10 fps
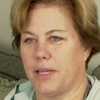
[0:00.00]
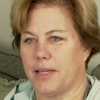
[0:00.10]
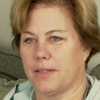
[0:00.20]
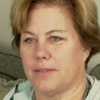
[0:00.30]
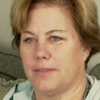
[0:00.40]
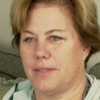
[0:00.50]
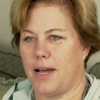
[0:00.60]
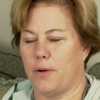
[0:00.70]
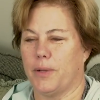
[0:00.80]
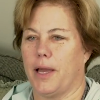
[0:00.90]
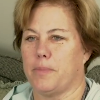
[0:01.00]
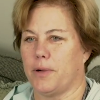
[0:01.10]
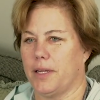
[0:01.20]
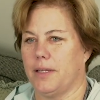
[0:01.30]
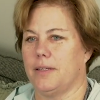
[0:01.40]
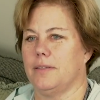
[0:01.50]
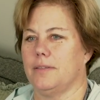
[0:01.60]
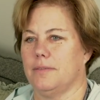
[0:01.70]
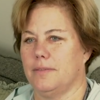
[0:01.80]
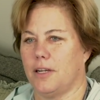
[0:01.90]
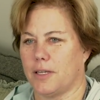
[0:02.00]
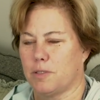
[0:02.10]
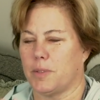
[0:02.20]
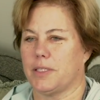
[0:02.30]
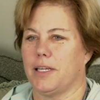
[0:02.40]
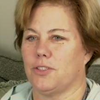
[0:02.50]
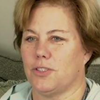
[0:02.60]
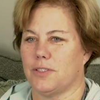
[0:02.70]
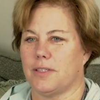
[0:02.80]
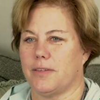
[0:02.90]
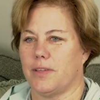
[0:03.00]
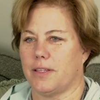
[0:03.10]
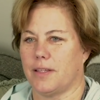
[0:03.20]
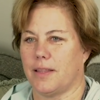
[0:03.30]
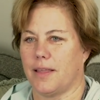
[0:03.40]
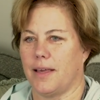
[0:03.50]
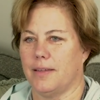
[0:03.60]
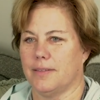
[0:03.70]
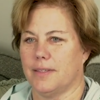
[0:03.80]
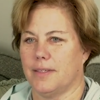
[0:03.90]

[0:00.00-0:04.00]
like how we operated and our expectations and everything like that.